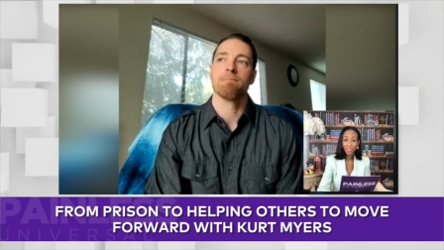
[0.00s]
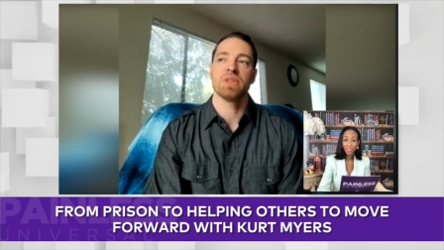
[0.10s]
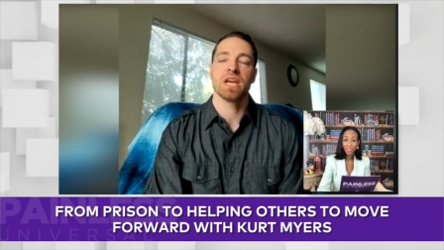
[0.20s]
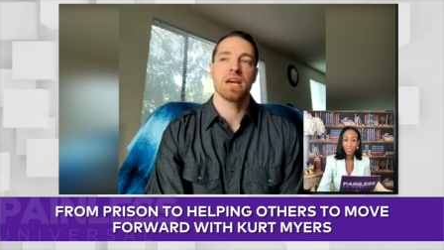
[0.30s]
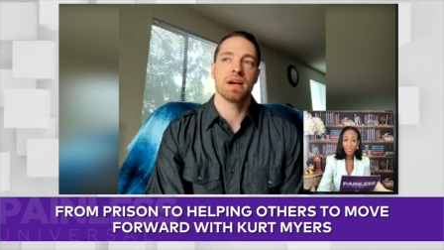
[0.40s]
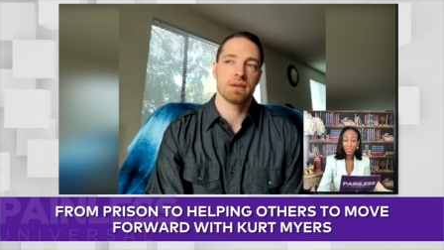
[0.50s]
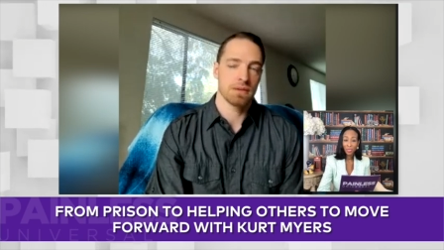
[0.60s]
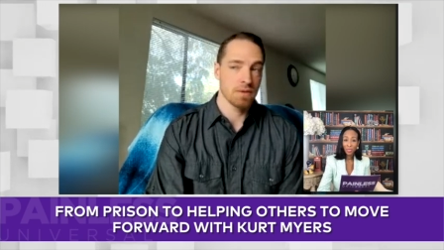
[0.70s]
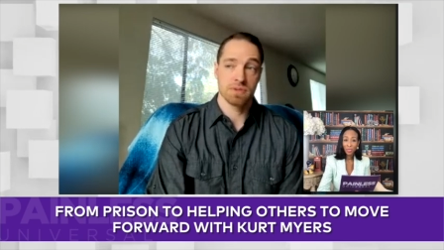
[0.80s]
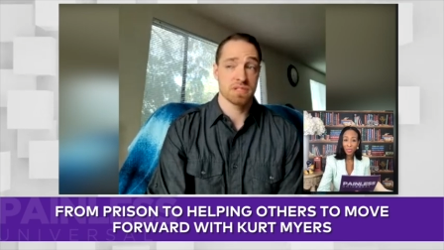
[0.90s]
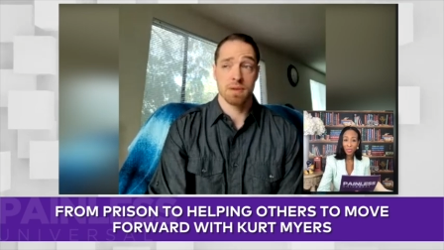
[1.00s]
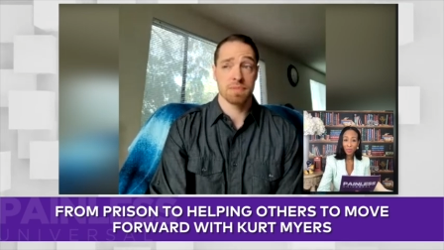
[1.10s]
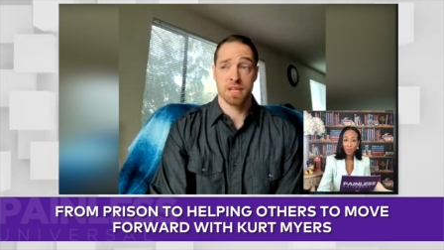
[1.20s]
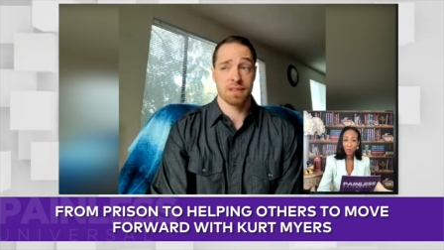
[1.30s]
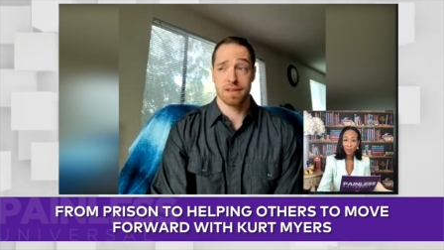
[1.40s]
and it was
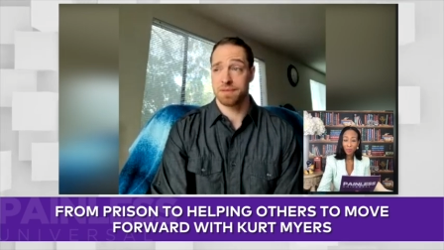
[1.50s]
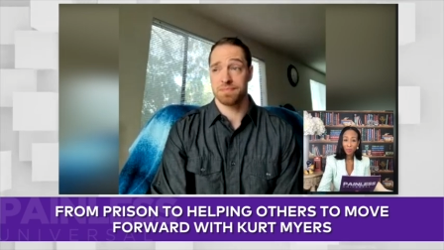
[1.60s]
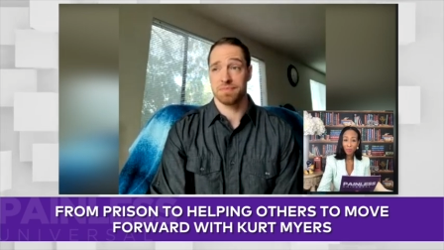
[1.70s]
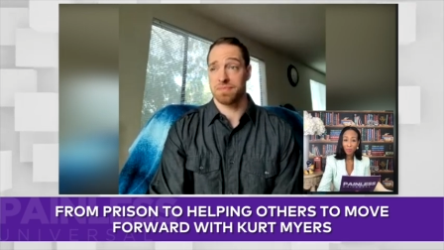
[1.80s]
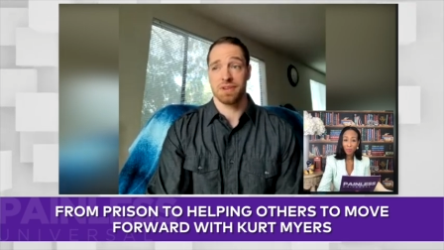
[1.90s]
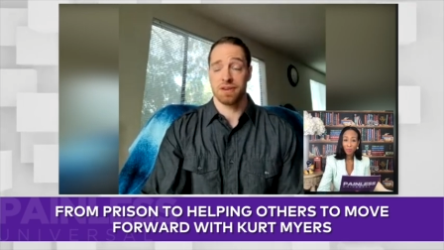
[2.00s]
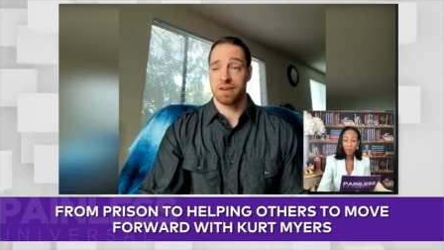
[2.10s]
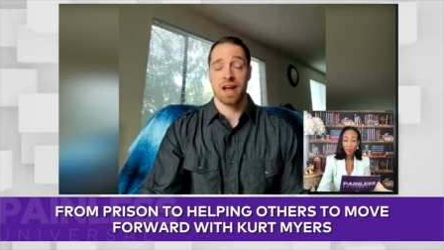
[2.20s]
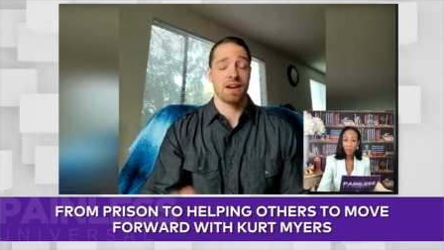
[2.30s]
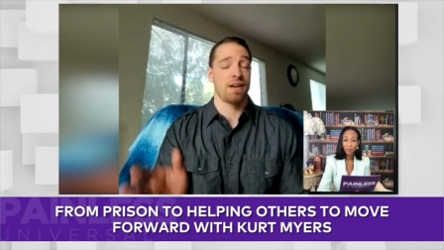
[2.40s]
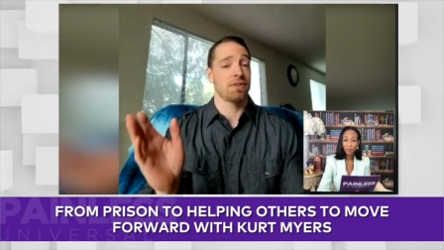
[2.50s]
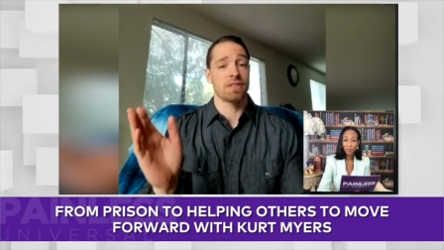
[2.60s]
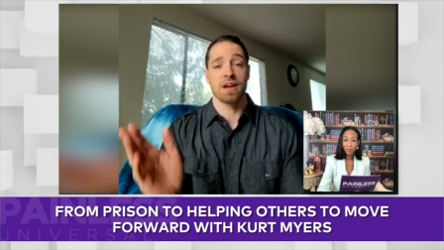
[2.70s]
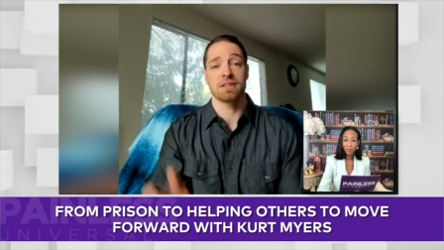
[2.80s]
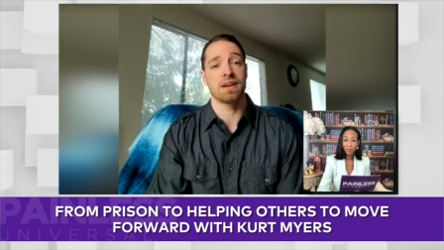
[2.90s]
something that I never
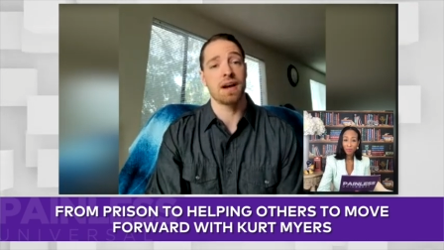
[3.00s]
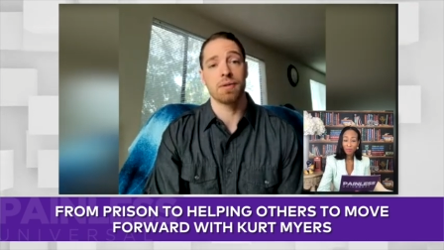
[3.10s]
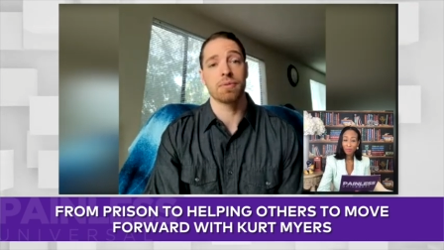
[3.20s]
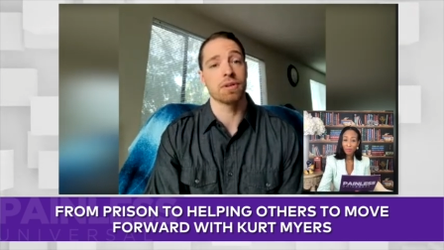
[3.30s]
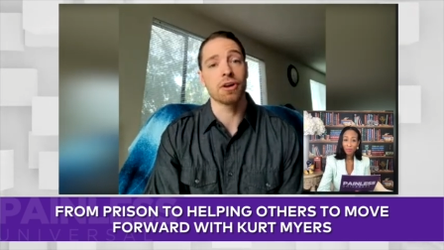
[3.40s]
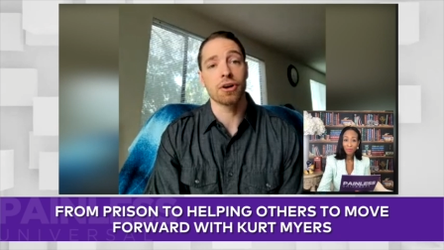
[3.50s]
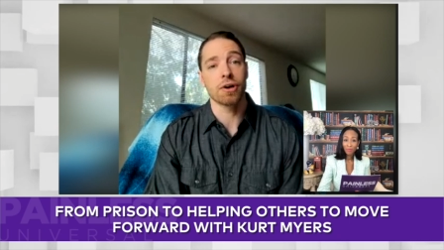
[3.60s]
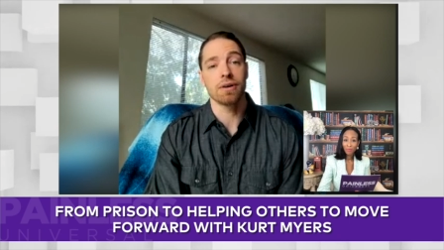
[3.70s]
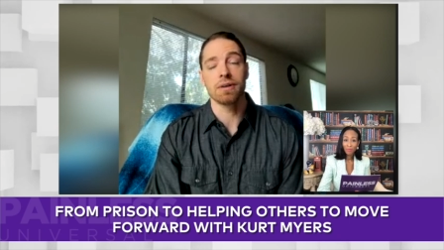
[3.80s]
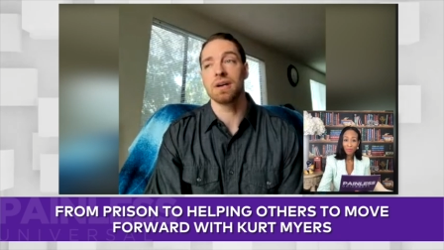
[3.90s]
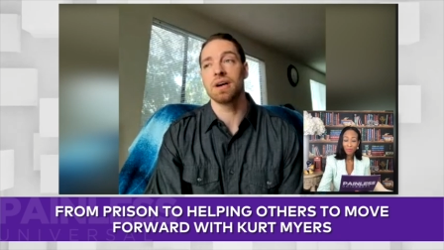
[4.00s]
thought that I would learn.